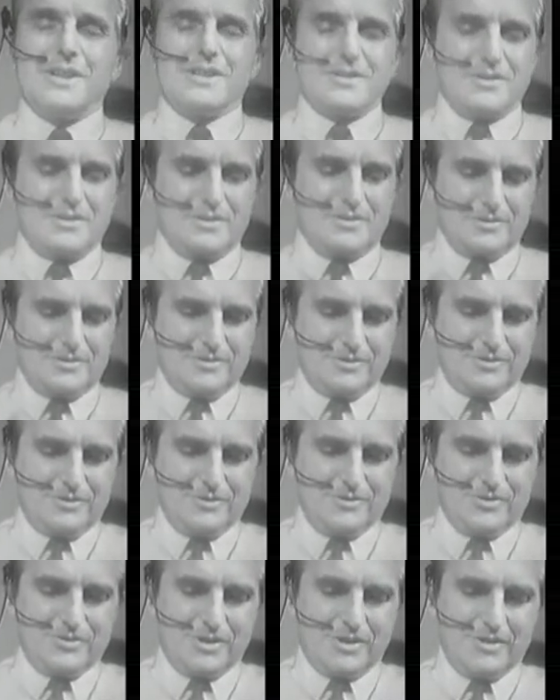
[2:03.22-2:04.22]
that's a
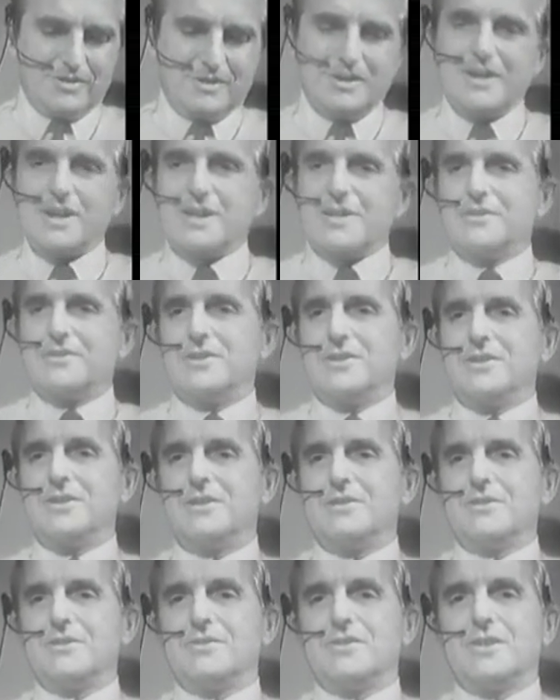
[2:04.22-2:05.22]
good start. I'll sit
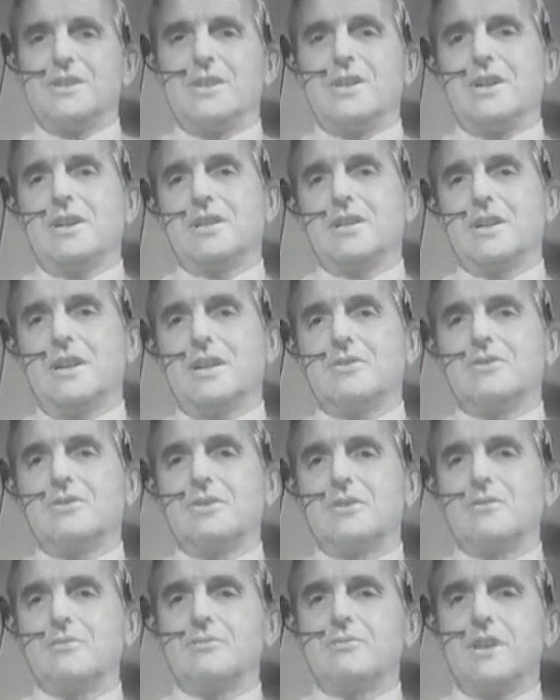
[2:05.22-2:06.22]
here and say, I'd like to
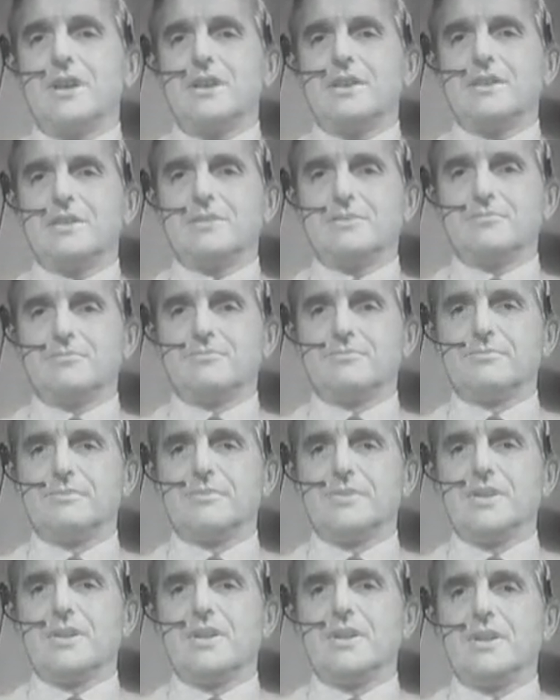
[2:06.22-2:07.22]
load that in.
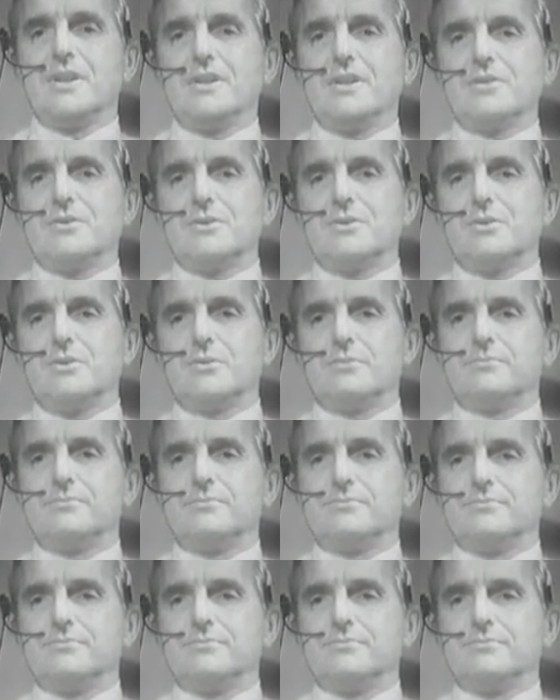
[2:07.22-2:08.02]
So,